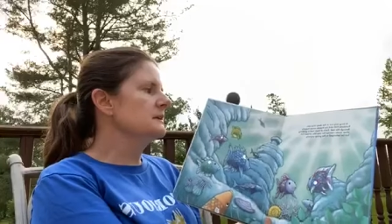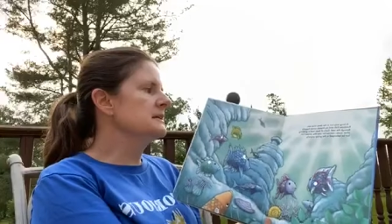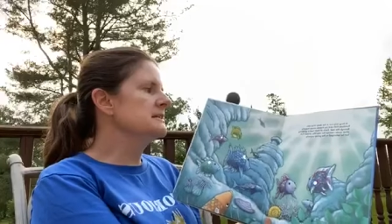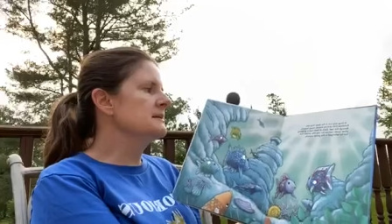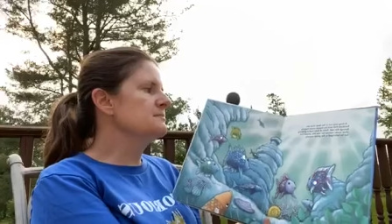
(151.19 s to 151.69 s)

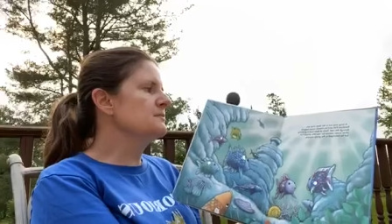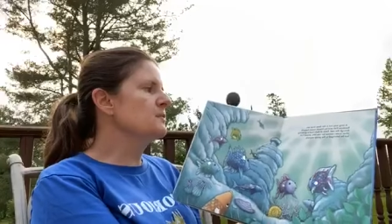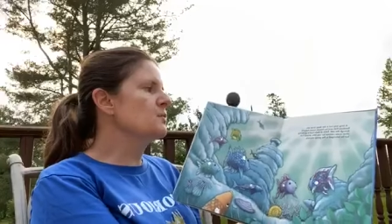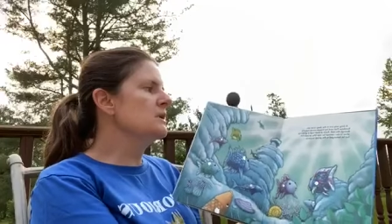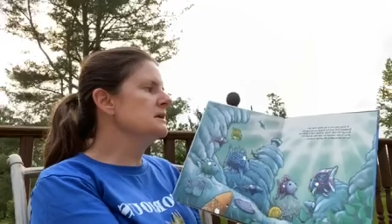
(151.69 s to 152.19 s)
except
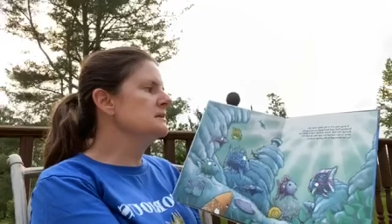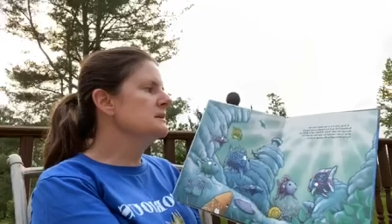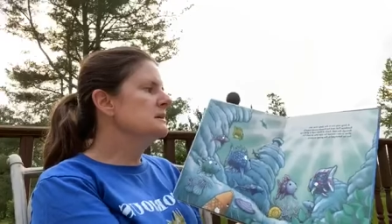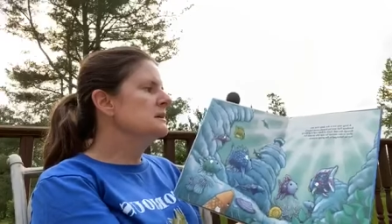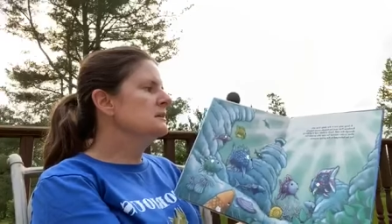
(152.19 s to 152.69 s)
for one
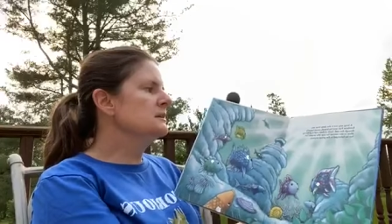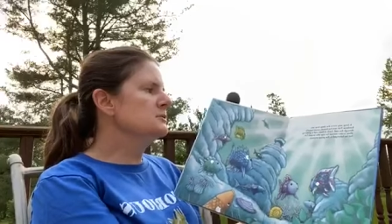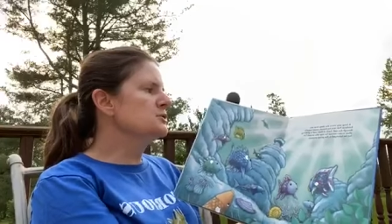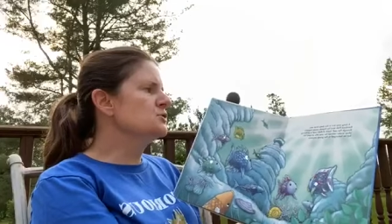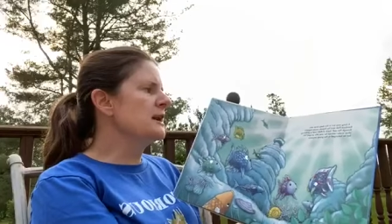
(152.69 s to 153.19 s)

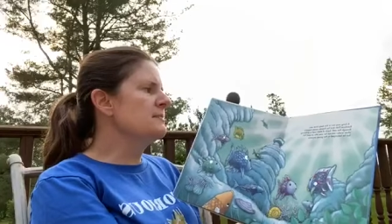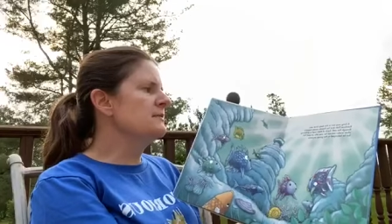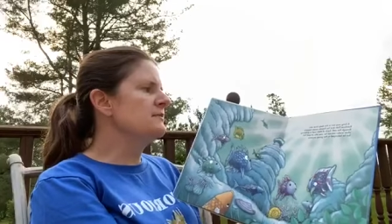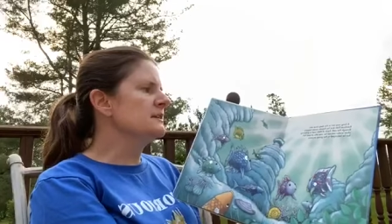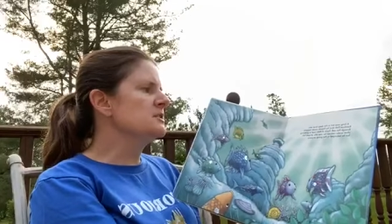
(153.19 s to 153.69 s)
little
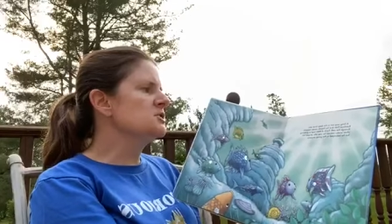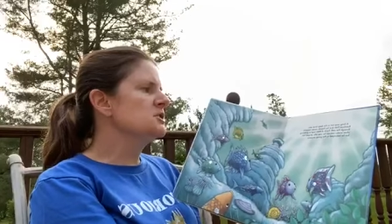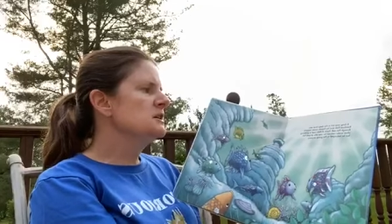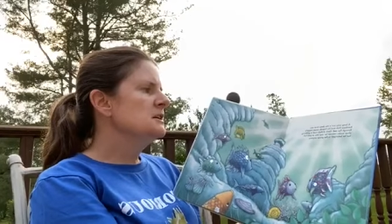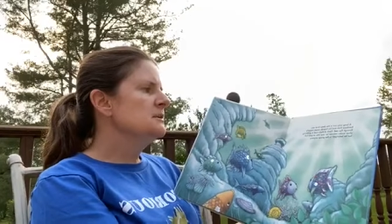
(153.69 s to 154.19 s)
striped
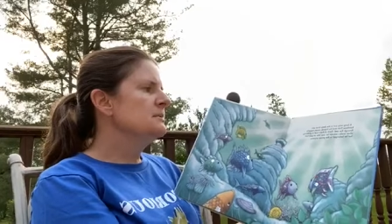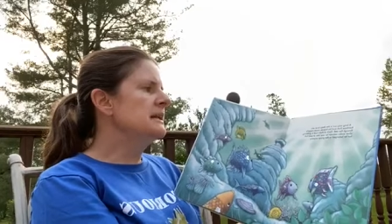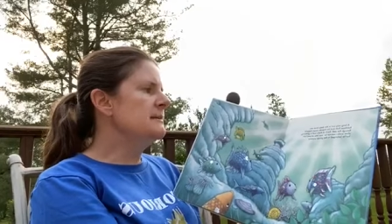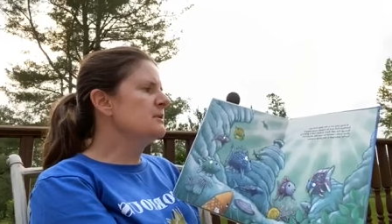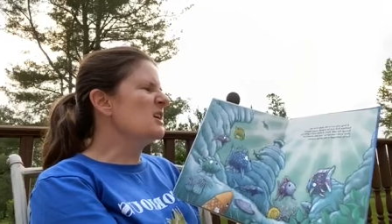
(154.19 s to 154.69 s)
fish,
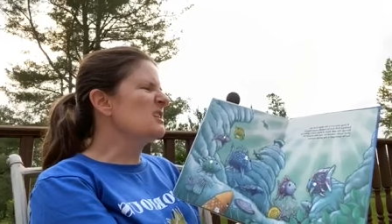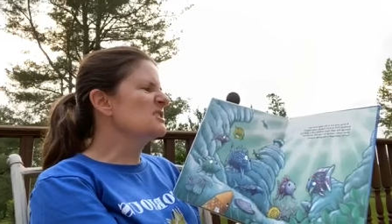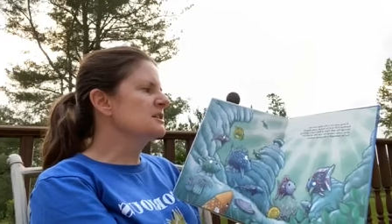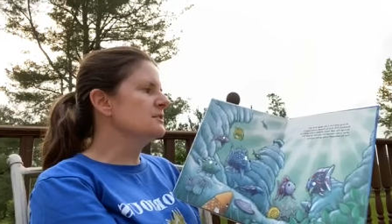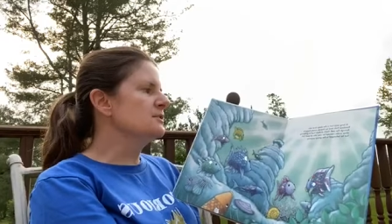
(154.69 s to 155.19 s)
but he
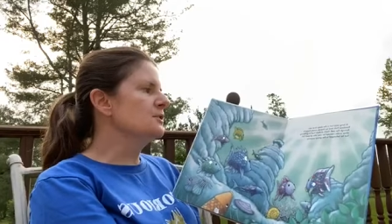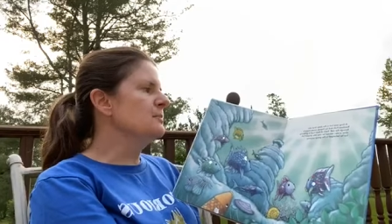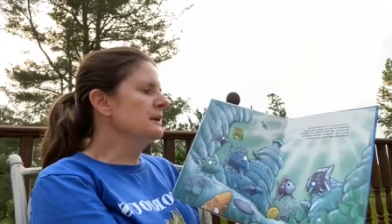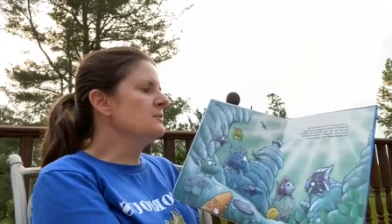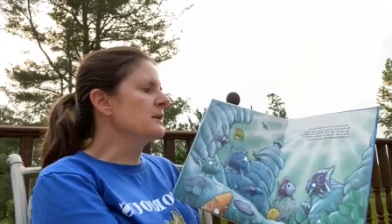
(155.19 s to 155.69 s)
belonged to the
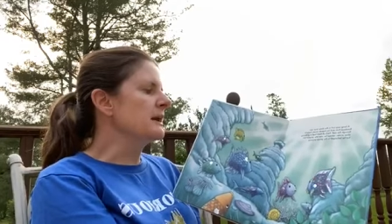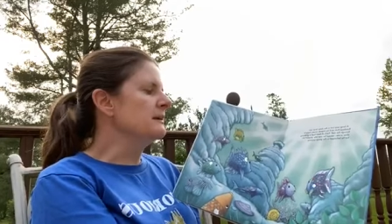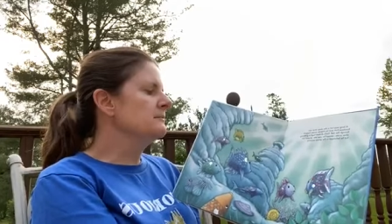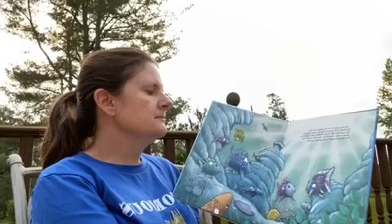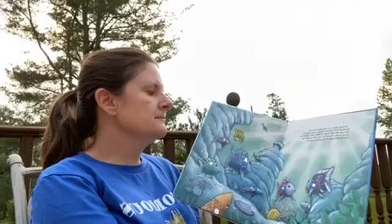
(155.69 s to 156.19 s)
group anyway.